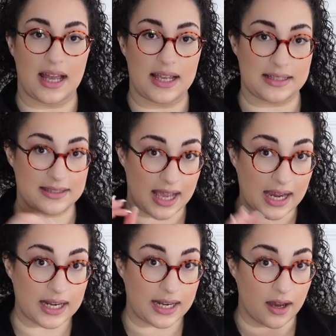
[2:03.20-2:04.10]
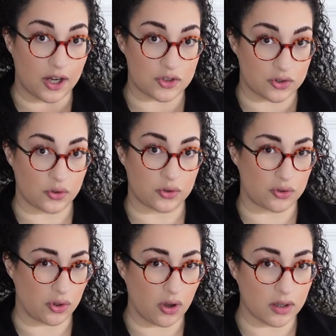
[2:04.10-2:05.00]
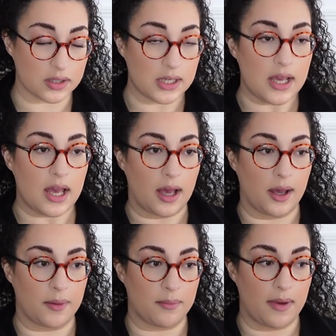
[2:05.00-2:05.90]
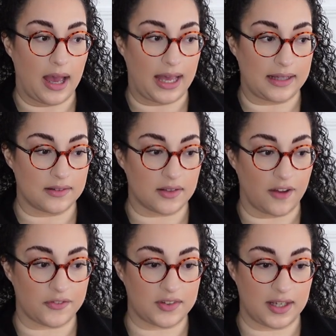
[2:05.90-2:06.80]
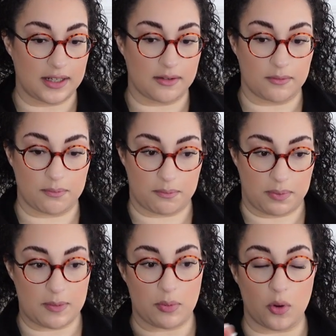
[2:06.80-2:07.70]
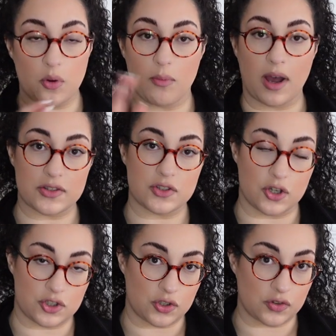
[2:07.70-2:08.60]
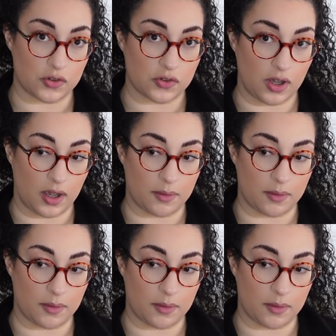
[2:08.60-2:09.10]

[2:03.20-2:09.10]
at exactly 100 on the dot, and I've seen people who my surgeons